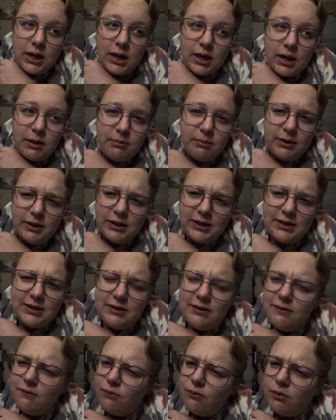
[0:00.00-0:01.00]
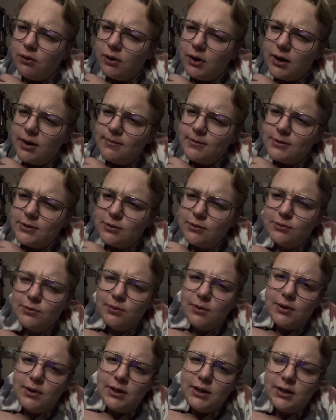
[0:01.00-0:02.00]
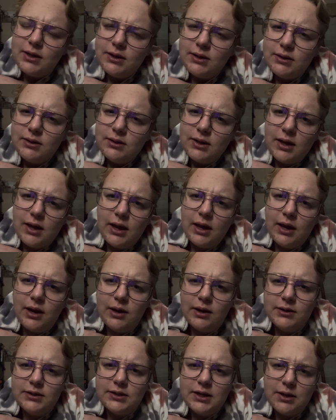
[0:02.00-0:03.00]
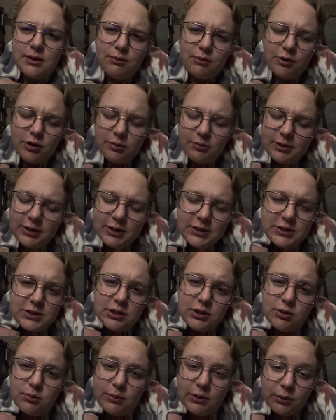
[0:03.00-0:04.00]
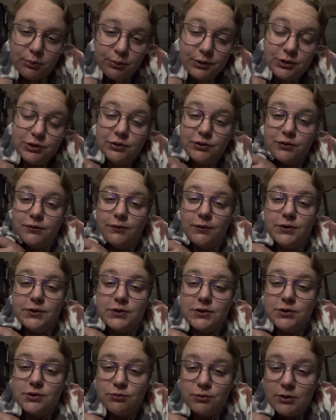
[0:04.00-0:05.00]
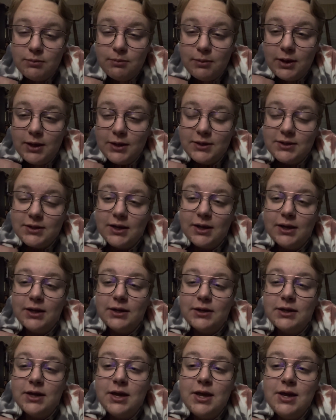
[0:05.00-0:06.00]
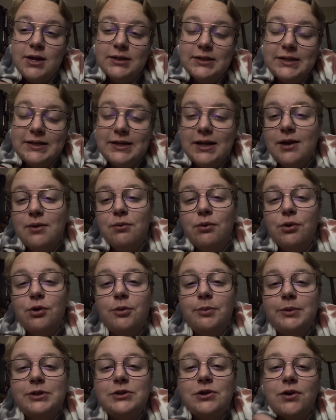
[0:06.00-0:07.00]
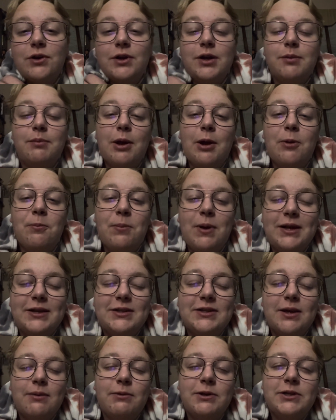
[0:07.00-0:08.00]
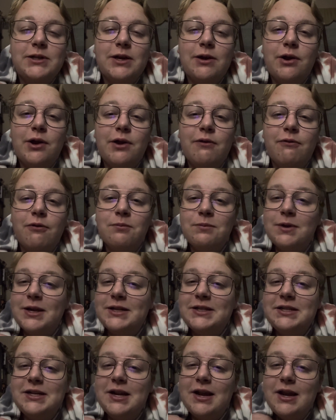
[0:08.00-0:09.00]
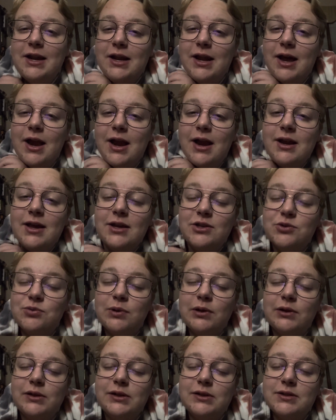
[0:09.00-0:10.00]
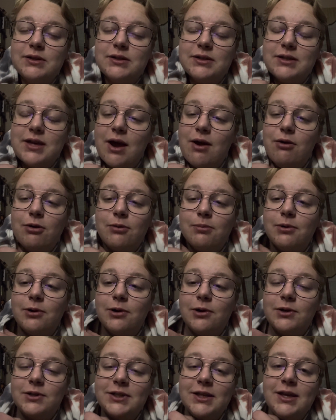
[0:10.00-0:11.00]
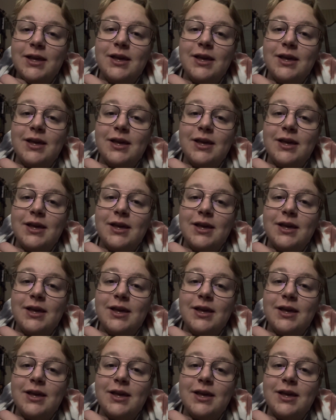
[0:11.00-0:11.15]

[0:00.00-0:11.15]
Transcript: i believe we're on episode 20 and today we're going to be continuing originals versus remakes and today we're going to be talking about pet sematary from 1989 as well as its counterpart